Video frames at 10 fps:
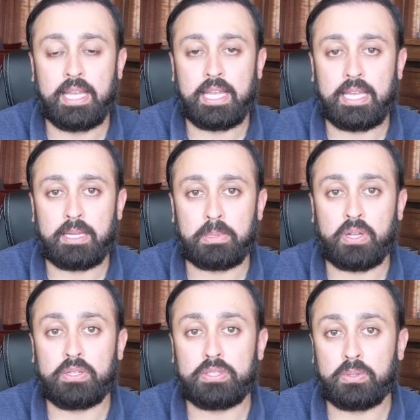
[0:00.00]
But
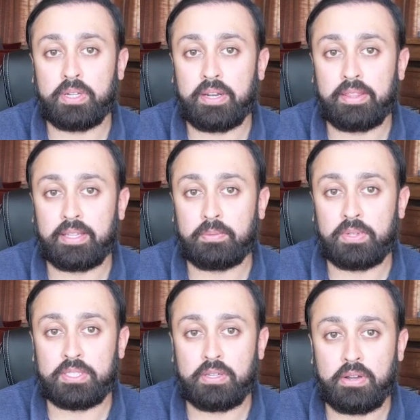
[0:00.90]
also another thing that we
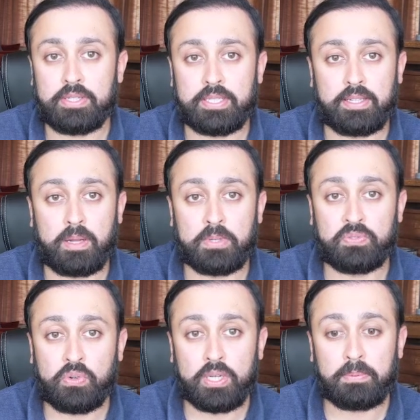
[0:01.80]
saw is that almost
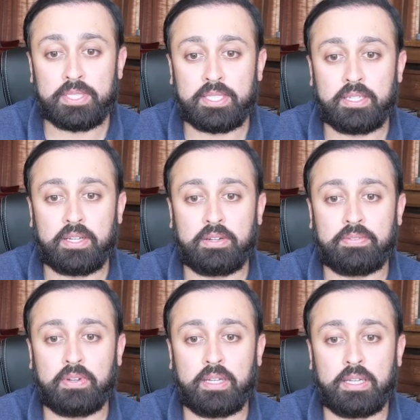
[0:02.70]
40%
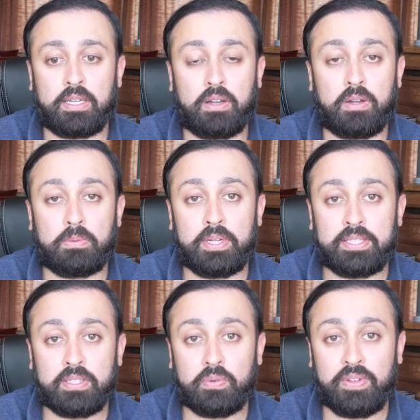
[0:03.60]
of all
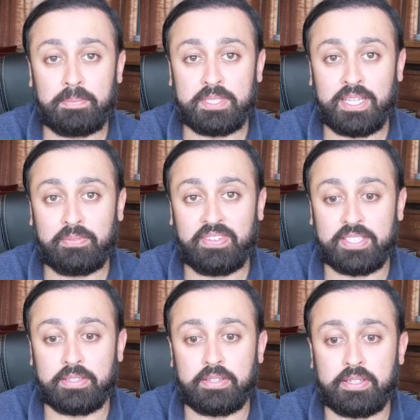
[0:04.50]
retail website
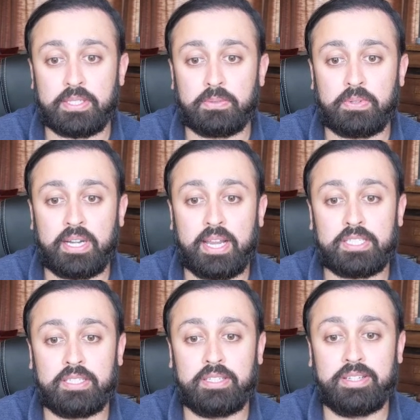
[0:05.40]
visitors were
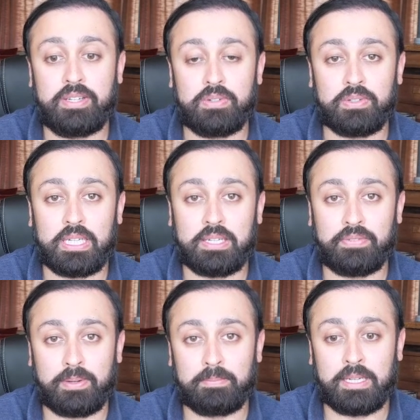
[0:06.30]
actually new
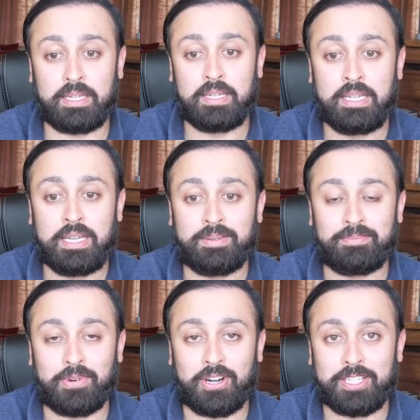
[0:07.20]
from
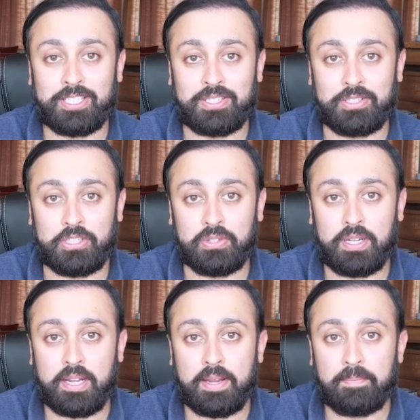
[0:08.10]
March to
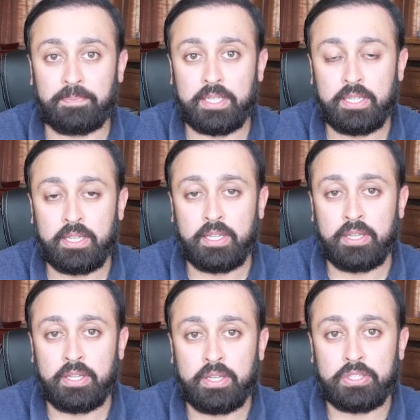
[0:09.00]
July.
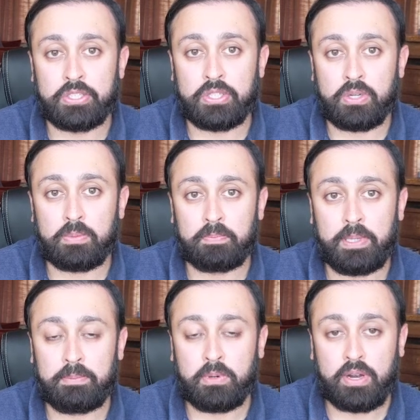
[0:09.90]
So
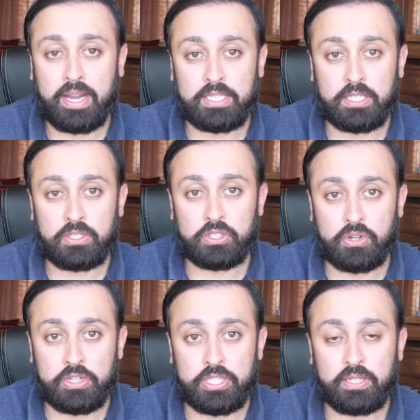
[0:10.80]
people are actually
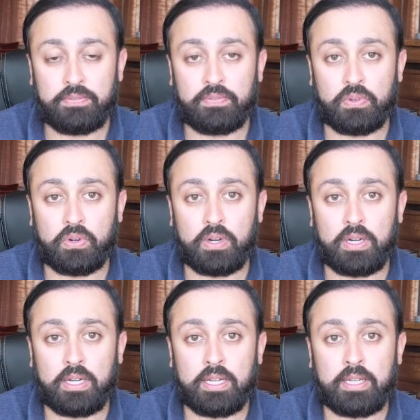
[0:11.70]
searching
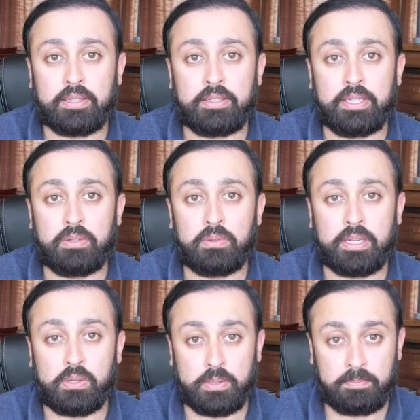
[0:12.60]
for new
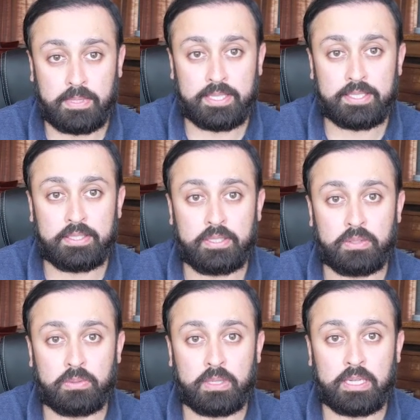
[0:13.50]
equipments, new